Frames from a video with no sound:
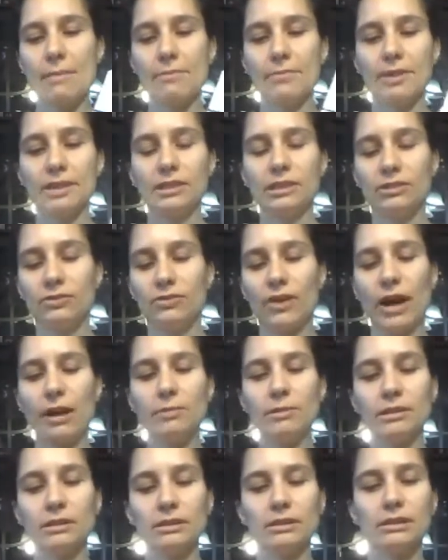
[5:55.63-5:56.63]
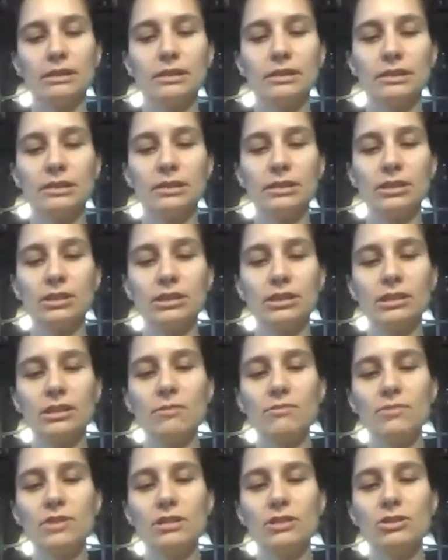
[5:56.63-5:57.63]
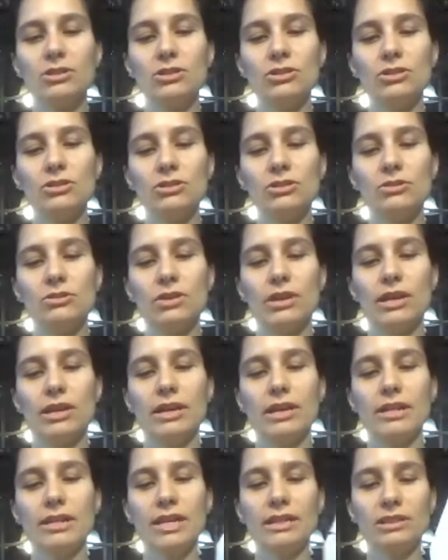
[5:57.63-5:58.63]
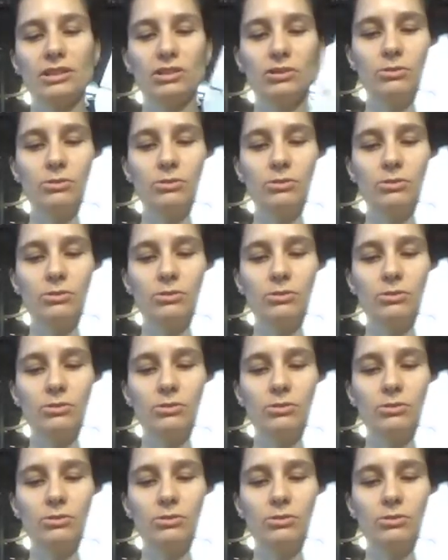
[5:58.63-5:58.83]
It's fabulous. It's just something to do. Yes, you're